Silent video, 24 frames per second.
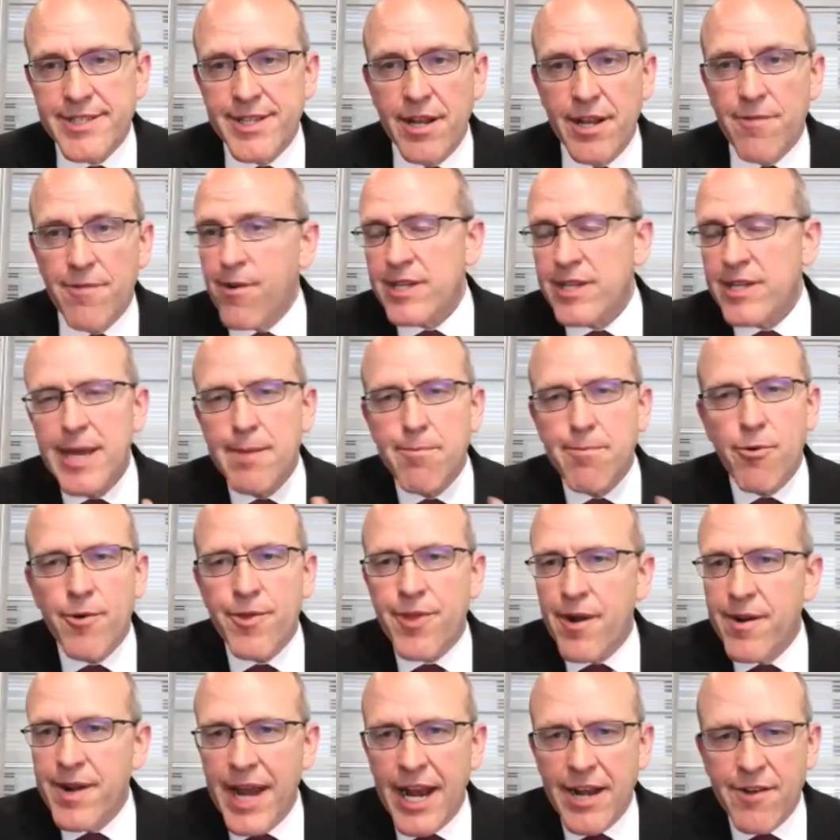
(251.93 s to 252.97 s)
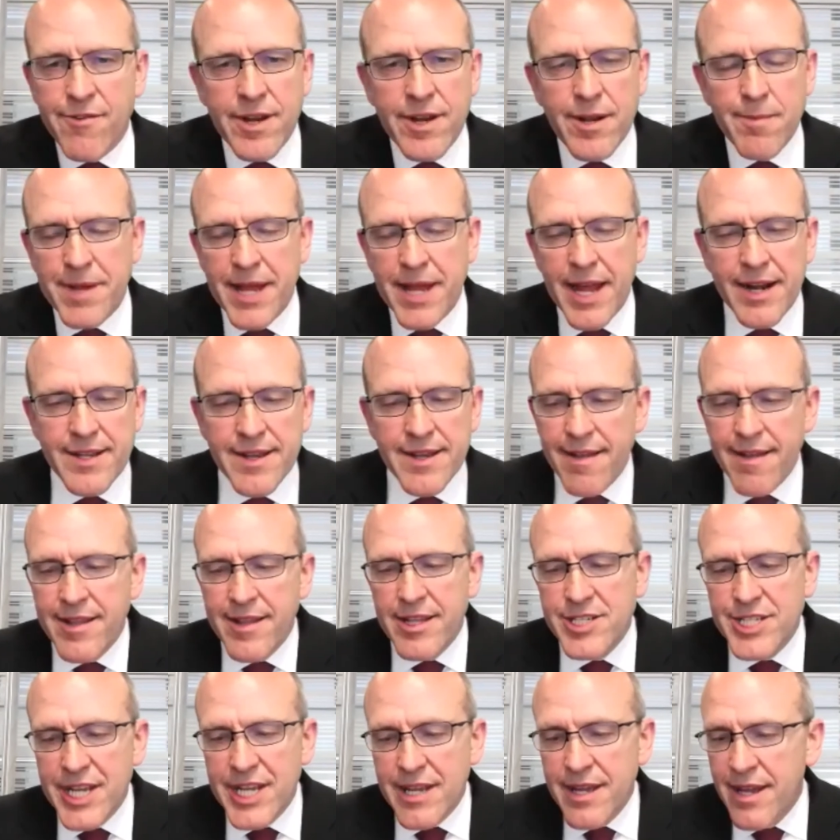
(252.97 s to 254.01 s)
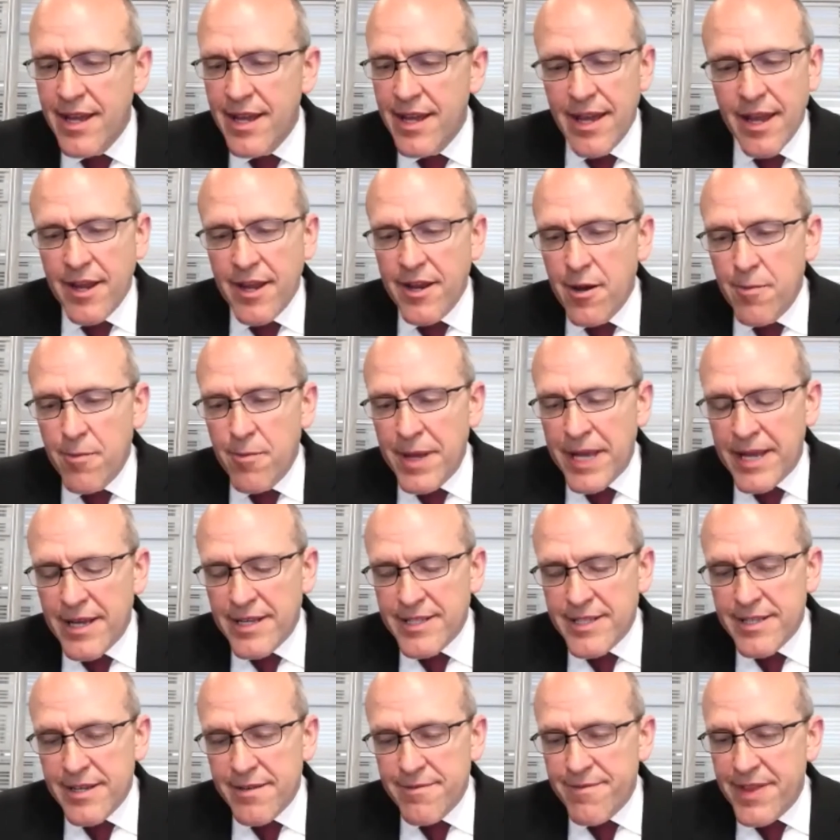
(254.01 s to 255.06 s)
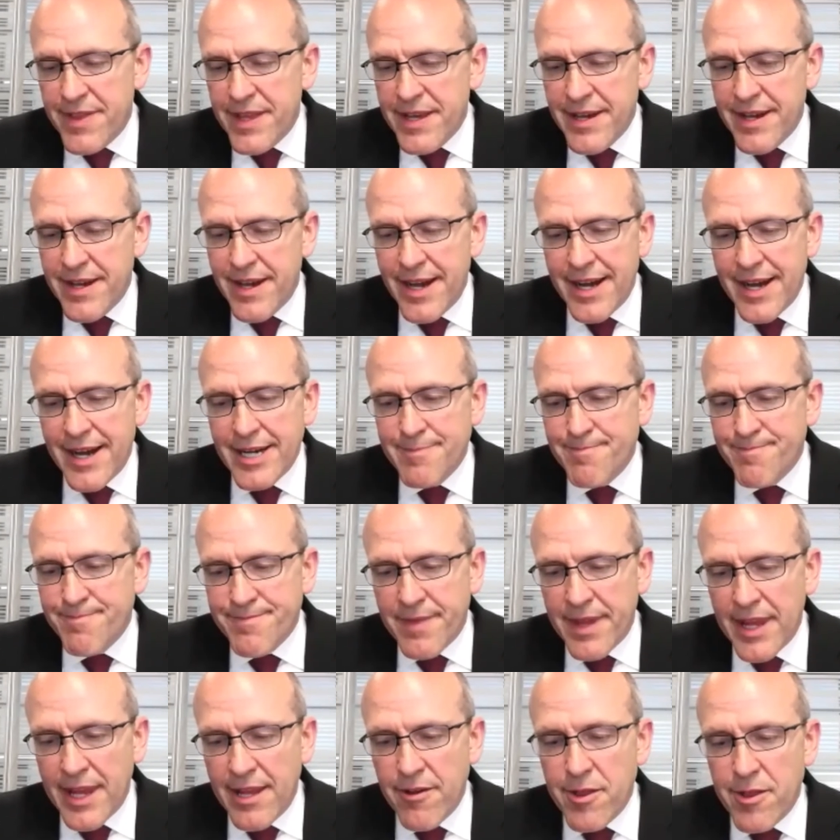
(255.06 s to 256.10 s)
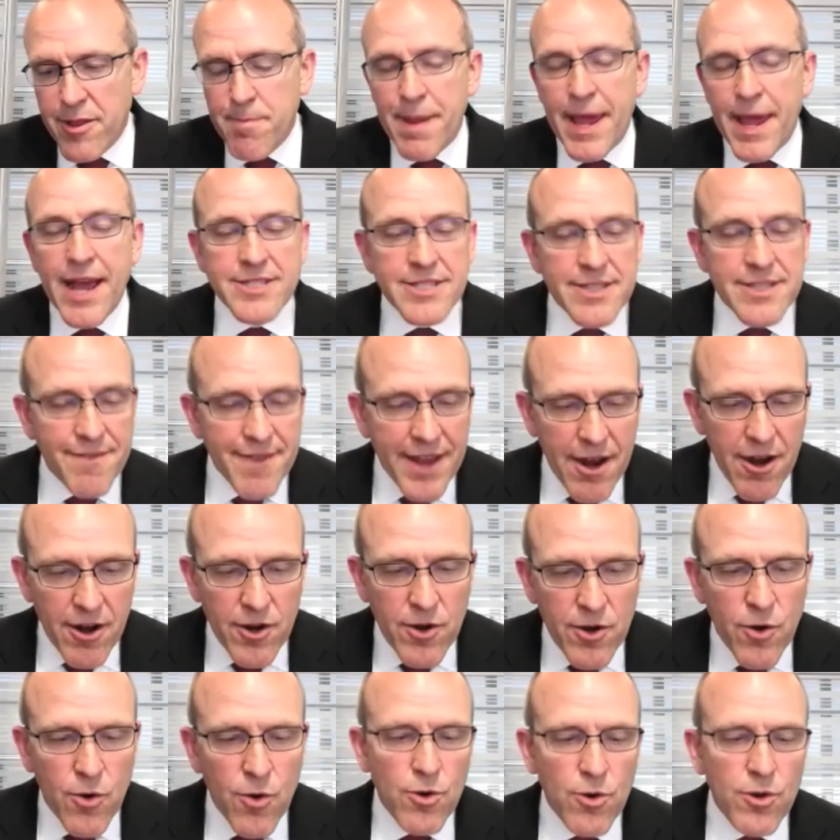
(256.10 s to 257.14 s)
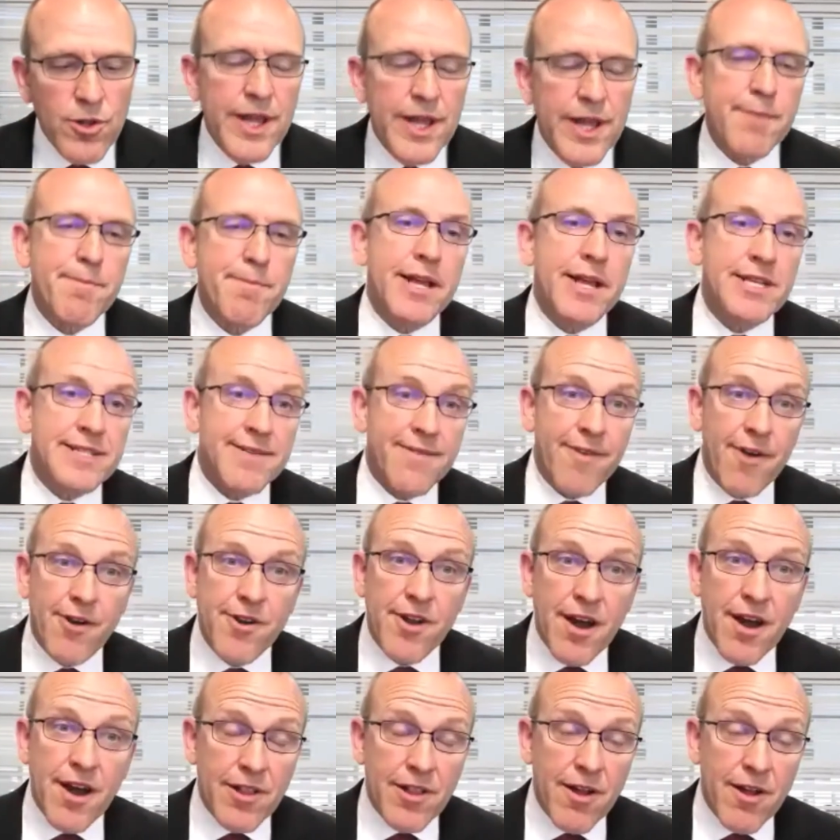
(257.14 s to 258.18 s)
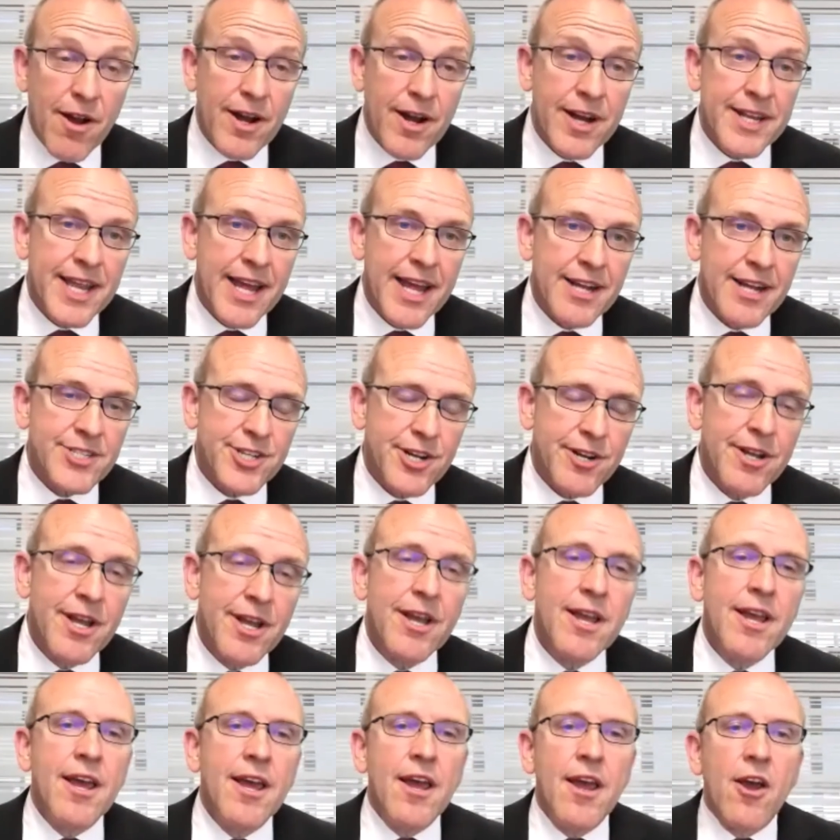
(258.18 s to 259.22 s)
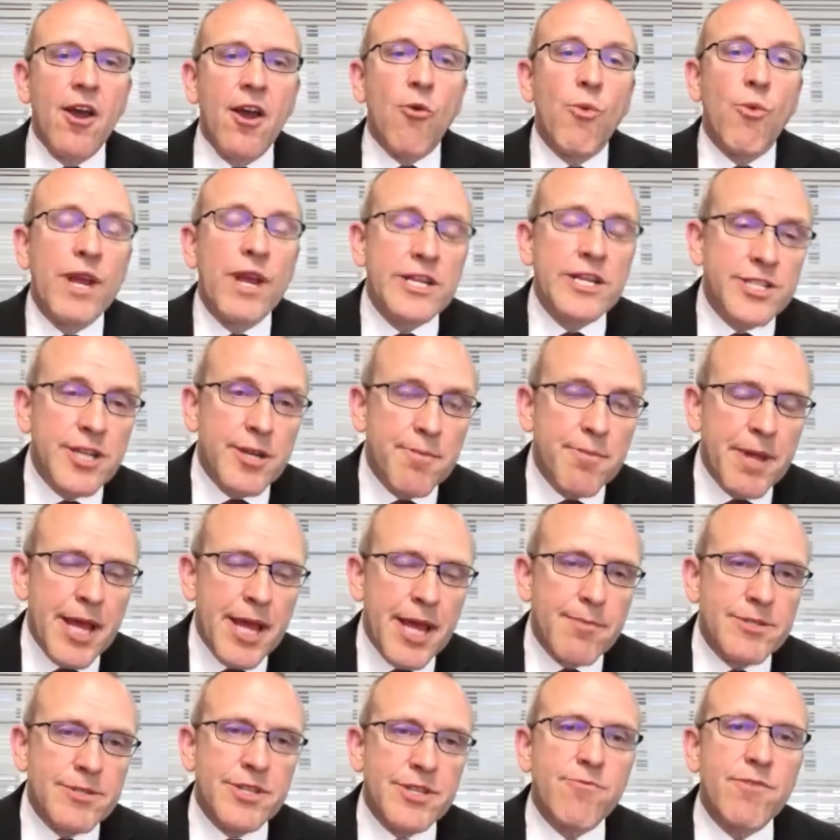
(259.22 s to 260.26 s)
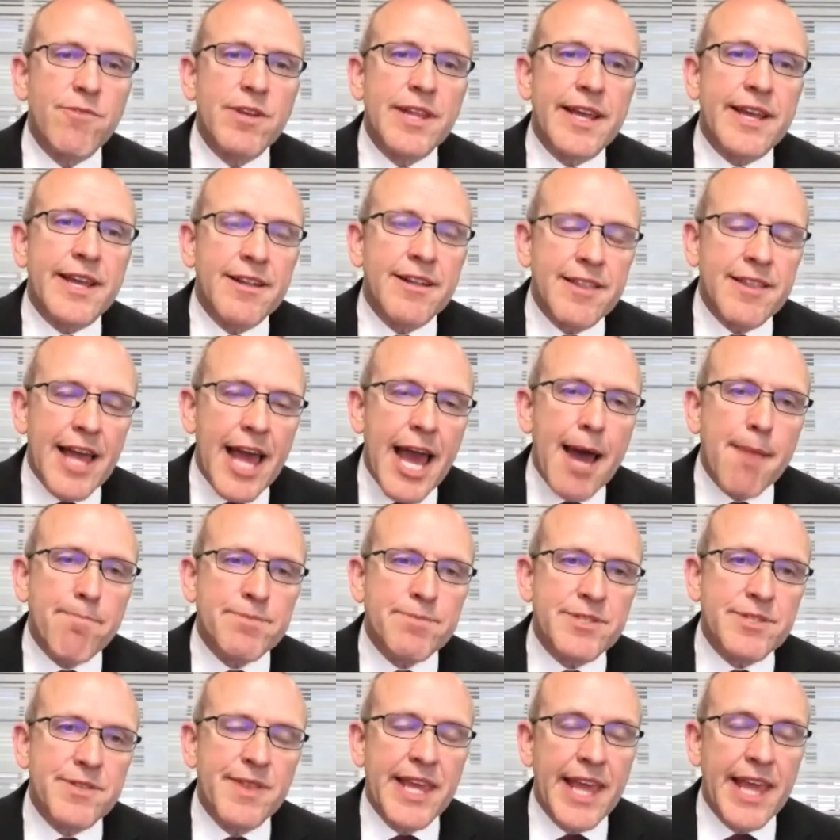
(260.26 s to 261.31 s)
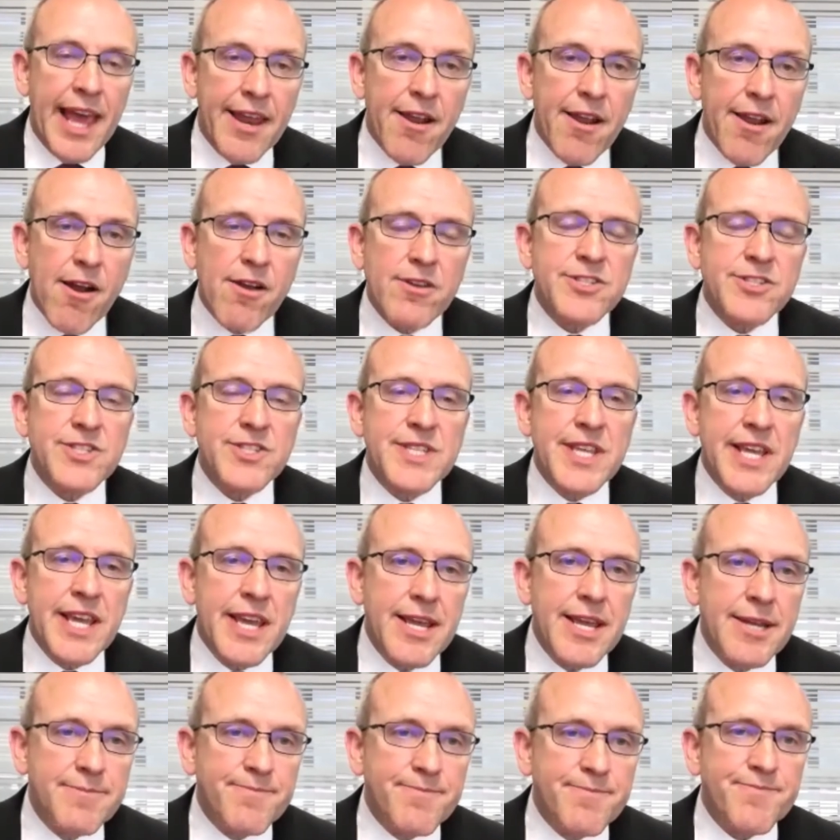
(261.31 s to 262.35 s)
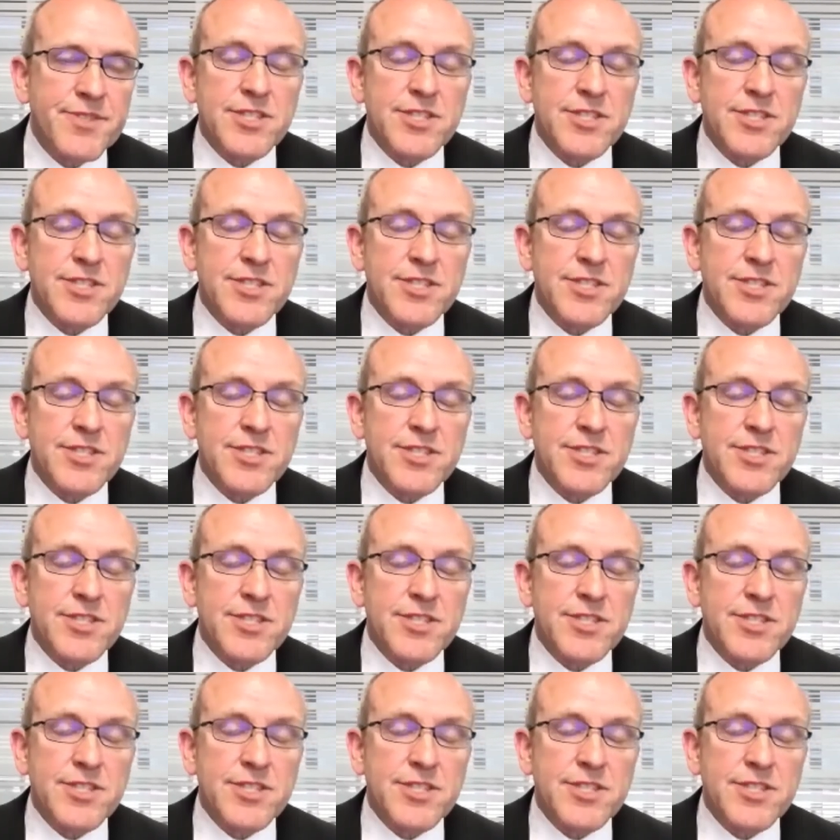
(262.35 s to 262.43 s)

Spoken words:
For example, with our natrium technology, because of the passive air cooling, because of our novel architecture, we should be able to really collapse the NRC,